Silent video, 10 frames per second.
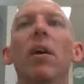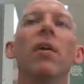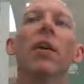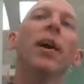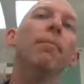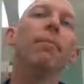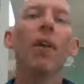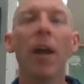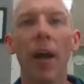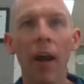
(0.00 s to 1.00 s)
Okay,
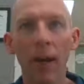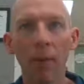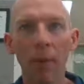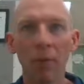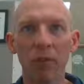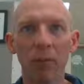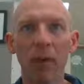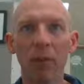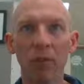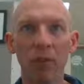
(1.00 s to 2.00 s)
and come up with some
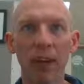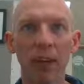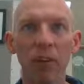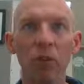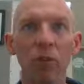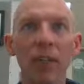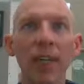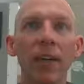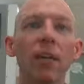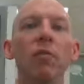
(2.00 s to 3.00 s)
others that are
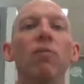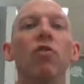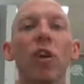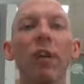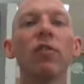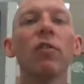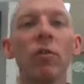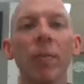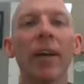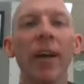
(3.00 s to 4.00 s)
unique just to
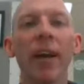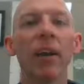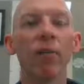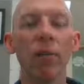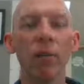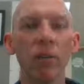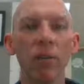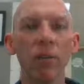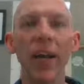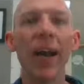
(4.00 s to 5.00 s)
magnetic
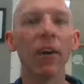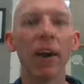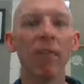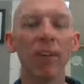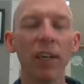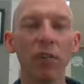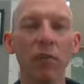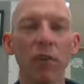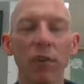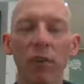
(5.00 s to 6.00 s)
forces, not gravitational
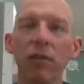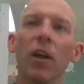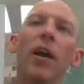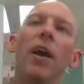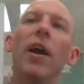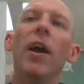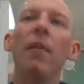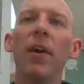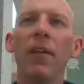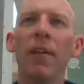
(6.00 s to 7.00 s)
forces. And
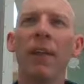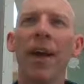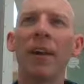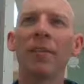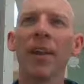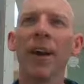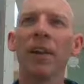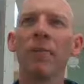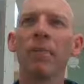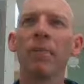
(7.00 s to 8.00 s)
then the last
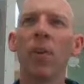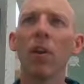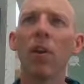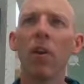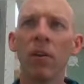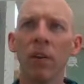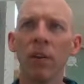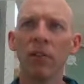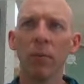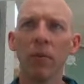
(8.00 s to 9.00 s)
column,
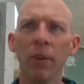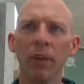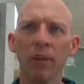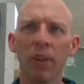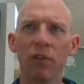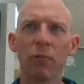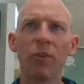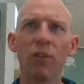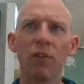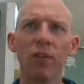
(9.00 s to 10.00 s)
list some things that are
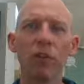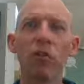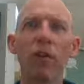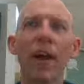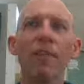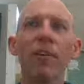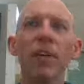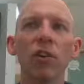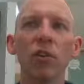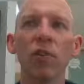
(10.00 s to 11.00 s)
specific to
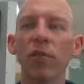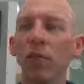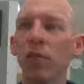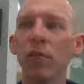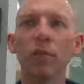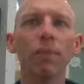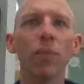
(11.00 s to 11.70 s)
gravitational forces.